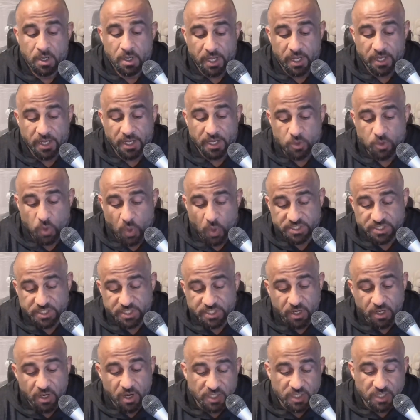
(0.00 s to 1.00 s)
And twice a
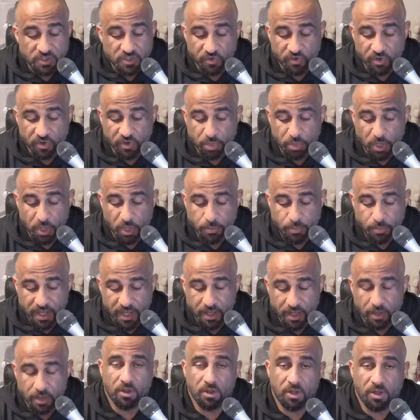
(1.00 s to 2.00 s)
year, I ask for a blood
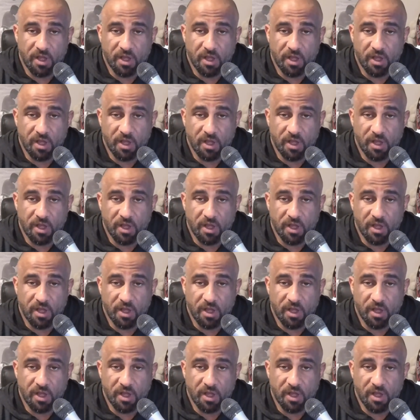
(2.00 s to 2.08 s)
panel